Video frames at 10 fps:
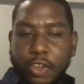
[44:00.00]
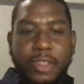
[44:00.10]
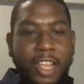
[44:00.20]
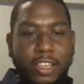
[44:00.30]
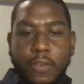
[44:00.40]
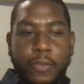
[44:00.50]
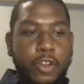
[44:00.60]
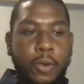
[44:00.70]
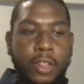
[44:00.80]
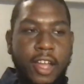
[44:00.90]
you for
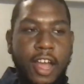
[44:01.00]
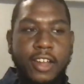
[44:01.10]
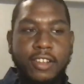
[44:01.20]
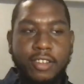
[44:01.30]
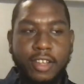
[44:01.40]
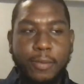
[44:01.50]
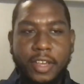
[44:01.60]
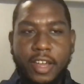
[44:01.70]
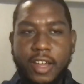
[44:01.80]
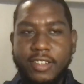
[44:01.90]
doing that, honestly,
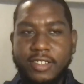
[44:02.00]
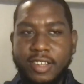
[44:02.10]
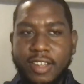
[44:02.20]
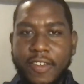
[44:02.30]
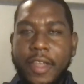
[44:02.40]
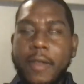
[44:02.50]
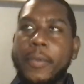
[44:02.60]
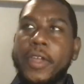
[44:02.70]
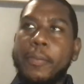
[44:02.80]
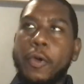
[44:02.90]
because
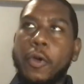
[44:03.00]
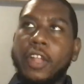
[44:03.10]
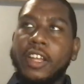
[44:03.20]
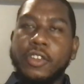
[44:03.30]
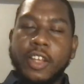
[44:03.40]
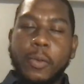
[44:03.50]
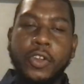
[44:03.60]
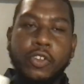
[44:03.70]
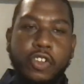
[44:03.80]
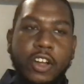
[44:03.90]
people, like you said, when
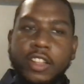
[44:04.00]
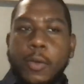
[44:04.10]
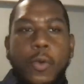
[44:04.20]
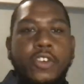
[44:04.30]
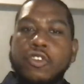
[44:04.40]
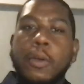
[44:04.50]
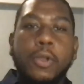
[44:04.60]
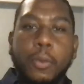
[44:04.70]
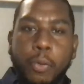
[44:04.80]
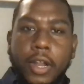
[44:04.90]
you started, there was no
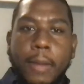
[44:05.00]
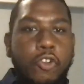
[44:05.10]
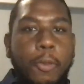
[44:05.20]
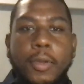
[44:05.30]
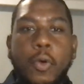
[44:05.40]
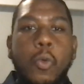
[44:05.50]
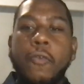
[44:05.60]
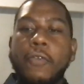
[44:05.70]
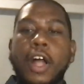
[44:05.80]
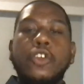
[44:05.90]
blueprint. I'm sure people will
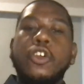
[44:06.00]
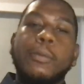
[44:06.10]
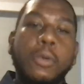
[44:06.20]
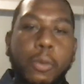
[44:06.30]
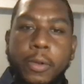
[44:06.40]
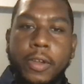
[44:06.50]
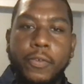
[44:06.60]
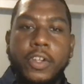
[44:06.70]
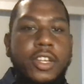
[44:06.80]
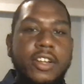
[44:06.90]
follow your blueprint
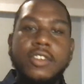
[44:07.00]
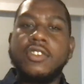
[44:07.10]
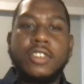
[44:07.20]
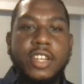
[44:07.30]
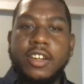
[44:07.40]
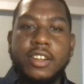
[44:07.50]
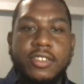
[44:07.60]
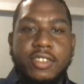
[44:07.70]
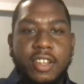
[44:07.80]
for years and years